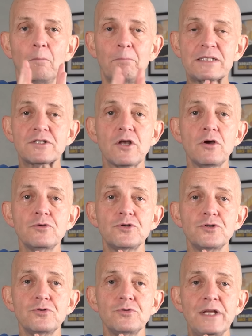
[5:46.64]
But so
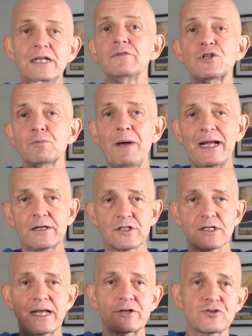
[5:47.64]
do the individual
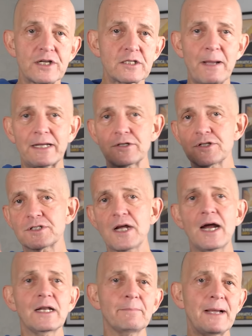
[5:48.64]
packages like drinks packages,
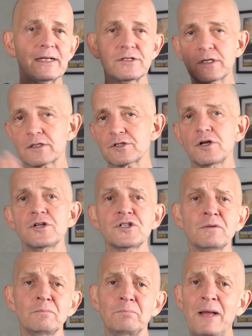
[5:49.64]
dining packages,
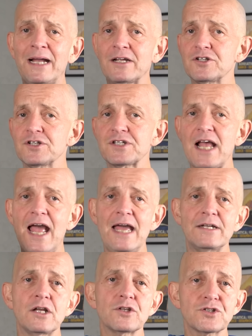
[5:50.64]
excursion packages,
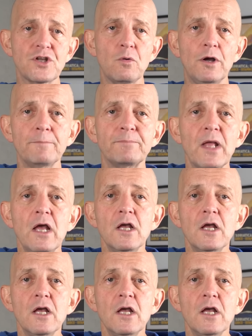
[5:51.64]
and so on.